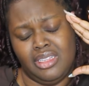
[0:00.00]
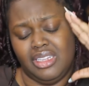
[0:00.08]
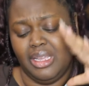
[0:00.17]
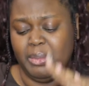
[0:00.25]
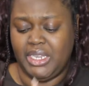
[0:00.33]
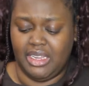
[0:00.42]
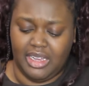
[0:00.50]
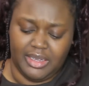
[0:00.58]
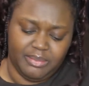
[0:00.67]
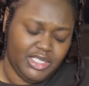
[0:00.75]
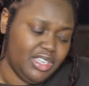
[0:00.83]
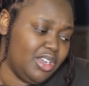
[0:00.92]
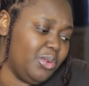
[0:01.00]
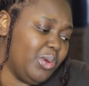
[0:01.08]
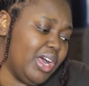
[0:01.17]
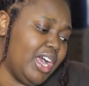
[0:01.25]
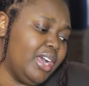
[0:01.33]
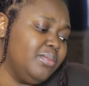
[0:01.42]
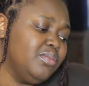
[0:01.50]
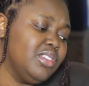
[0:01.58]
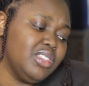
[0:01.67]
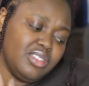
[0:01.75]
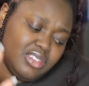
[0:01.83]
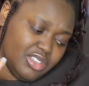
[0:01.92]
Let me not. You know what?
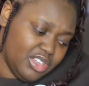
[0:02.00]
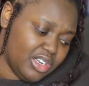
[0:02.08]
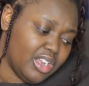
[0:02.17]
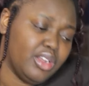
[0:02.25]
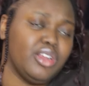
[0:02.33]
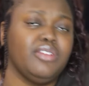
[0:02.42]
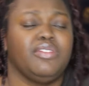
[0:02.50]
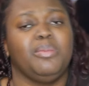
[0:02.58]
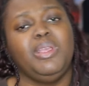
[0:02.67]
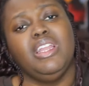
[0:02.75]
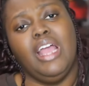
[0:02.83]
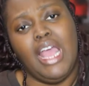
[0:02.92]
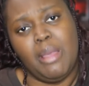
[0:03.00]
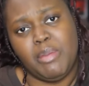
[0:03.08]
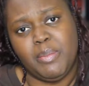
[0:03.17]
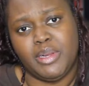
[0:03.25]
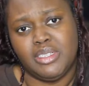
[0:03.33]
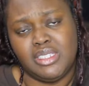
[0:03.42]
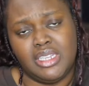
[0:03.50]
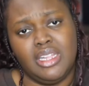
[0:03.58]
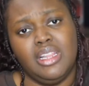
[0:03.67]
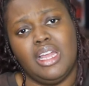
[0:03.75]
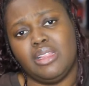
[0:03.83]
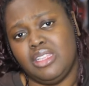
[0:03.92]
Good on her for being a happy person. A
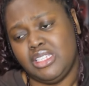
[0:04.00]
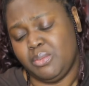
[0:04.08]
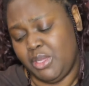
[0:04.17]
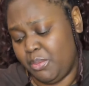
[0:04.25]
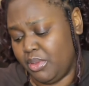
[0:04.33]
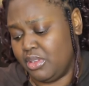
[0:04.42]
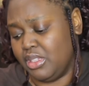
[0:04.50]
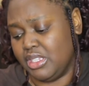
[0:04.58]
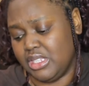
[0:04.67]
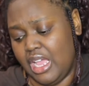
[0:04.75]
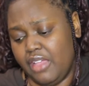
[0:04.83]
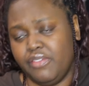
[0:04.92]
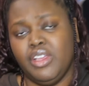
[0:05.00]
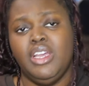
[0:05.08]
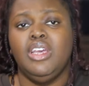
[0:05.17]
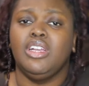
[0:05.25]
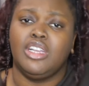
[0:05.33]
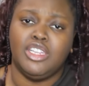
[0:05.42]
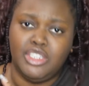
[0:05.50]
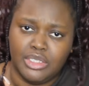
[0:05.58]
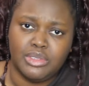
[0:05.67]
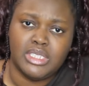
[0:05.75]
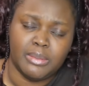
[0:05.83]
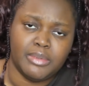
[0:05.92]
lot of these people in this life could
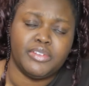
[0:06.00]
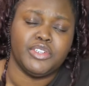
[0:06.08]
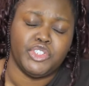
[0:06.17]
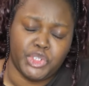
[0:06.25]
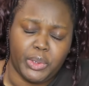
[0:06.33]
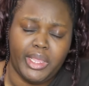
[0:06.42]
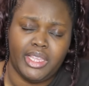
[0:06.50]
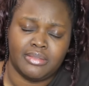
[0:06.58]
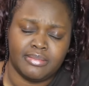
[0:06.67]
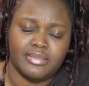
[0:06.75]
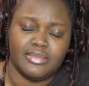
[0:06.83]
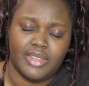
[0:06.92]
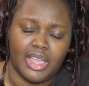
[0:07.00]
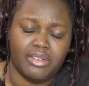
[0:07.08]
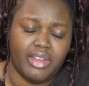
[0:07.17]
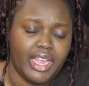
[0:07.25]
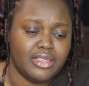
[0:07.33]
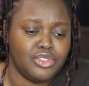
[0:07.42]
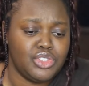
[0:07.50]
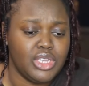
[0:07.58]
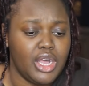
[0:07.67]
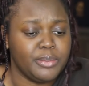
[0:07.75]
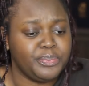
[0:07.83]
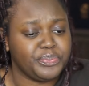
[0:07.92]
use some of her joy. All right.
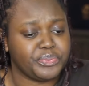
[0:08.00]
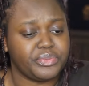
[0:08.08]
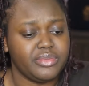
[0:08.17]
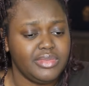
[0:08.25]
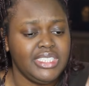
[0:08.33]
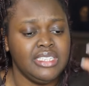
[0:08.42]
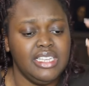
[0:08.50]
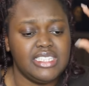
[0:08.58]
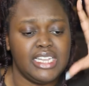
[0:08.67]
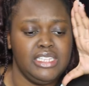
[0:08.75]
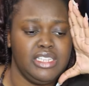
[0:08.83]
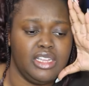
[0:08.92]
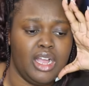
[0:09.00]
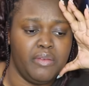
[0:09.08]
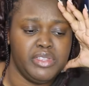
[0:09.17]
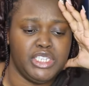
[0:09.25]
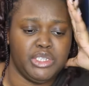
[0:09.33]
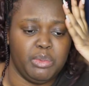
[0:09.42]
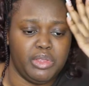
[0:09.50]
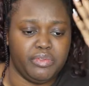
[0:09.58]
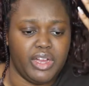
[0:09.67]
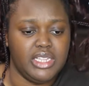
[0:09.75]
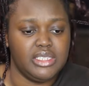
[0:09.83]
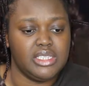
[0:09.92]
So, Let's get into the conversation with the
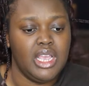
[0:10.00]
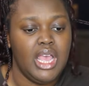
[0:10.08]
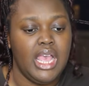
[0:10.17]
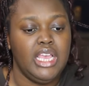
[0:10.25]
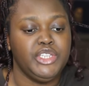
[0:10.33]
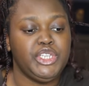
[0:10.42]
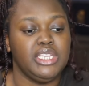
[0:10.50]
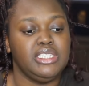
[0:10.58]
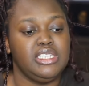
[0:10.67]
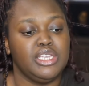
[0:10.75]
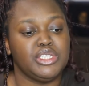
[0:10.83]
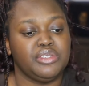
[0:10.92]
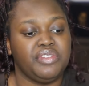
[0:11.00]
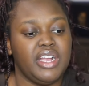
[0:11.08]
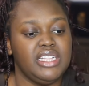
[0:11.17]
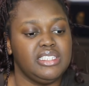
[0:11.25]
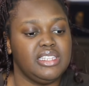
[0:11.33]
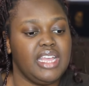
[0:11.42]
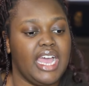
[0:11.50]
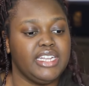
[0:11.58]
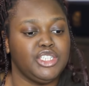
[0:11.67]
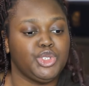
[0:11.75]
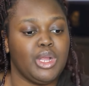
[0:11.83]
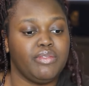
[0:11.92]
friends. Chelsea tells her friends
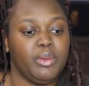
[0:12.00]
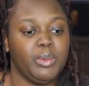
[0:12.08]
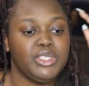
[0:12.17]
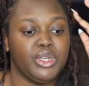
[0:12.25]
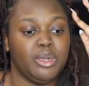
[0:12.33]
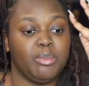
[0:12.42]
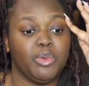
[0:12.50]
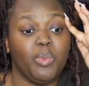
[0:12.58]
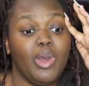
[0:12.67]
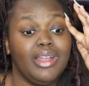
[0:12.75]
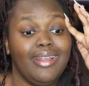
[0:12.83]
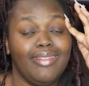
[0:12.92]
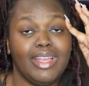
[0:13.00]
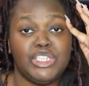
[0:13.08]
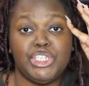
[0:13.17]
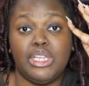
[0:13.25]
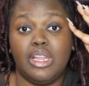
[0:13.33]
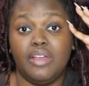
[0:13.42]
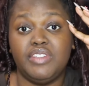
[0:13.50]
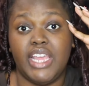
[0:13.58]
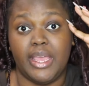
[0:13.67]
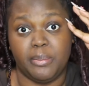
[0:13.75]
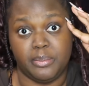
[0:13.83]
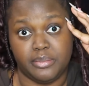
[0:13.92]
that Trevor was her number one and that she loved
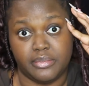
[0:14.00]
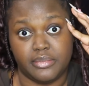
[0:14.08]
him,